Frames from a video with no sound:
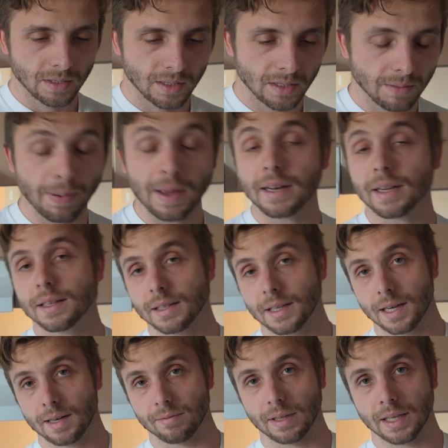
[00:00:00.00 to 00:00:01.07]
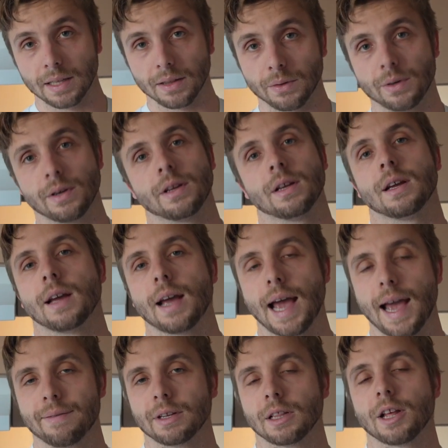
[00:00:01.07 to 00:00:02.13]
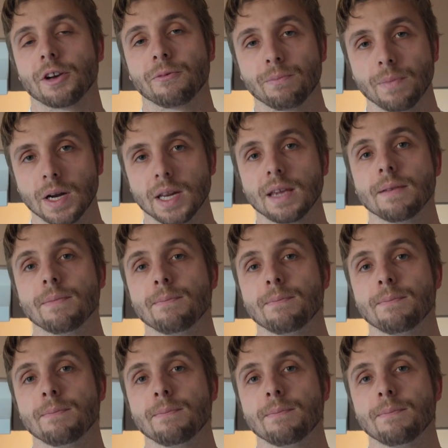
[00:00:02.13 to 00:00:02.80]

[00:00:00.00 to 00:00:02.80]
depending on the kind of landlord, having a lot of money